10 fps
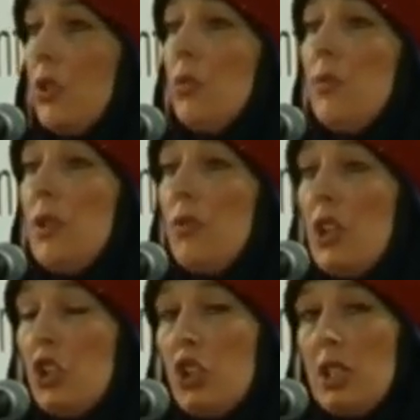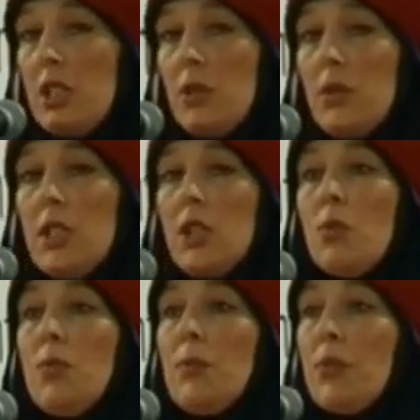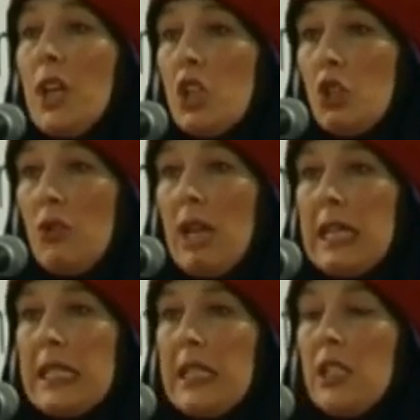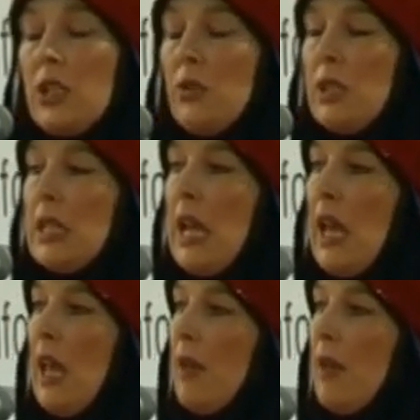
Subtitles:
Don't be rushed into it. Don't be pressurized into it.